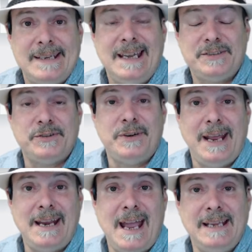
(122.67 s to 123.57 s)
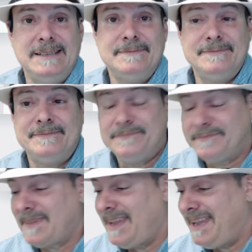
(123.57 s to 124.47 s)
yesterday night,
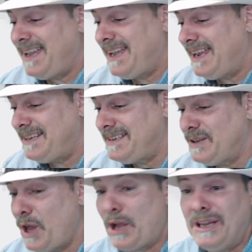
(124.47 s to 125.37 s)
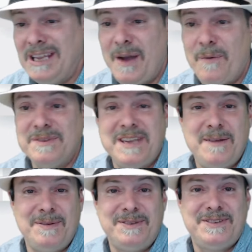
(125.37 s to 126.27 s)
and uh, luckily I was
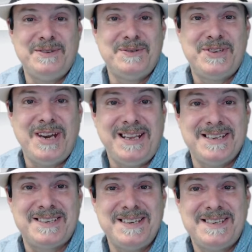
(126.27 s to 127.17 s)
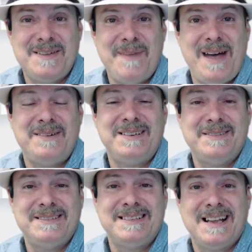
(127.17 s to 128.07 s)
able to check the system out
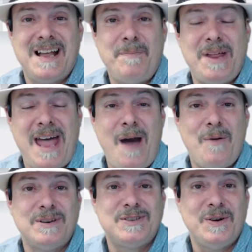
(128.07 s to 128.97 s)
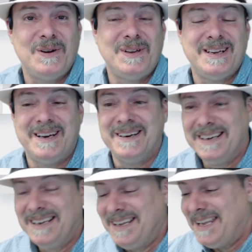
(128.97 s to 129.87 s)
a couple of hours earlier
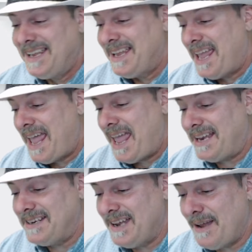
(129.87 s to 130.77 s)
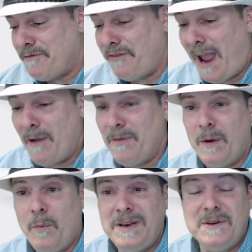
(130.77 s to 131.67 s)
and uh, found
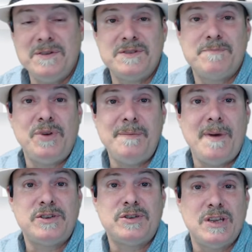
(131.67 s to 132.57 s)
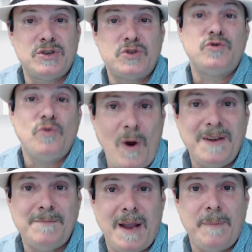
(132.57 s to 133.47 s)
that Windows pretty much
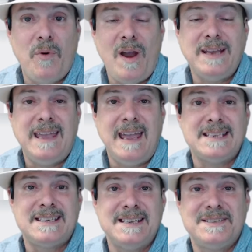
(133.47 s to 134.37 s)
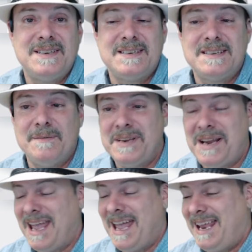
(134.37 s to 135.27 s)
destroyed my broadcasting system, and
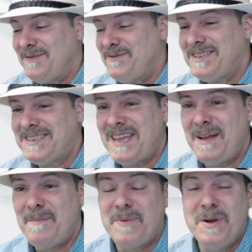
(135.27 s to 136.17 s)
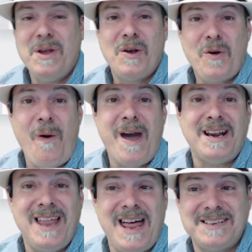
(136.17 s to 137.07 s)
I had to reset up quite
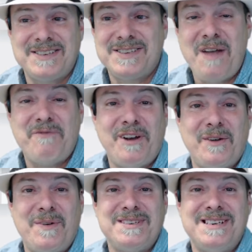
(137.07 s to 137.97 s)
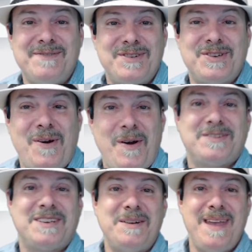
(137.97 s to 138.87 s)
a lot of stuff. I wasn't even sure I
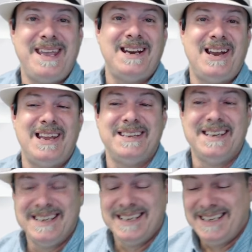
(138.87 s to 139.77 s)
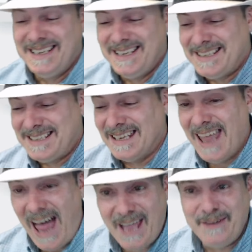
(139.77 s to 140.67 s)
was going to make it on
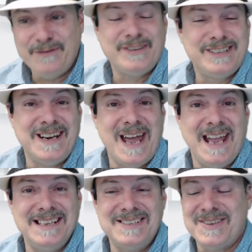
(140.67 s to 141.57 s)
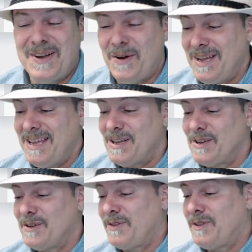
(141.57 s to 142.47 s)
live tonight. So
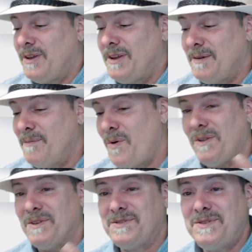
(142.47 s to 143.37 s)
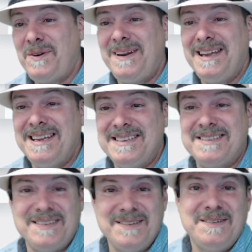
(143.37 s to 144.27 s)
the moral of the story
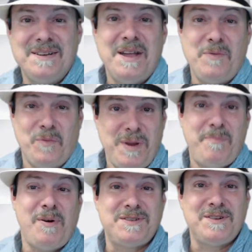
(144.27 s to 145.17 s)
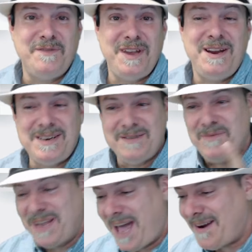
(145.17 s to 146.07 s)
is uh, we persevered and
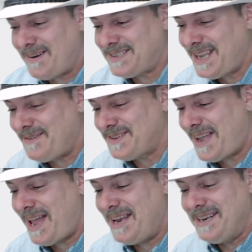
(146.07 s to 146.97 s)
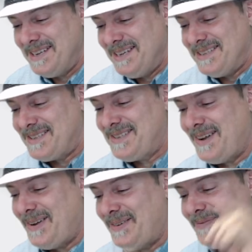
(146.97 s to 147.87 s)
we got ourselves on.
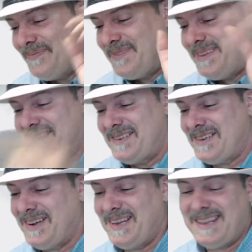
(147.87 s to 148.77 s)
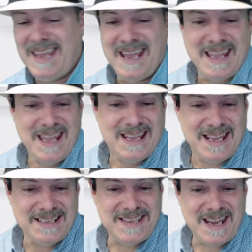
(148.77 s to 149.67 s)
So this is a good thing.
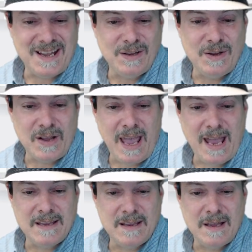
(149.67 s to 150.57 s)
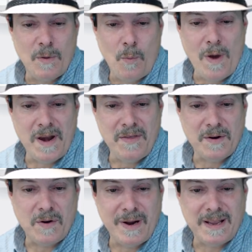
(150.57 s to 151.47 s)
Let's take a look at uh, one
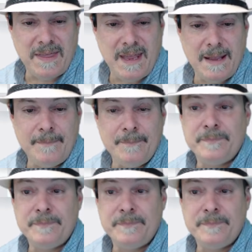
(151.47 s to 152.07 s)
other quick thing.